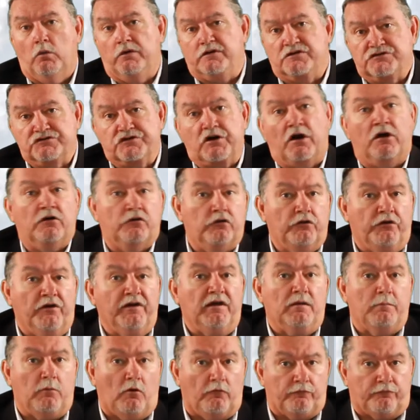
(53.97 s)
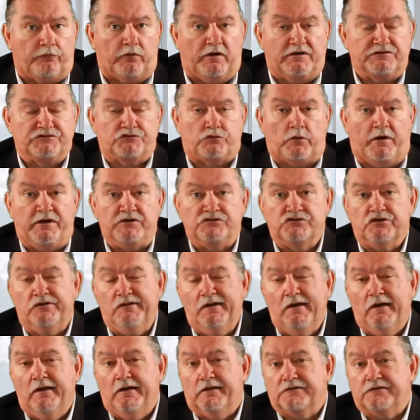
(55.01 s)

when you start to think about frustration.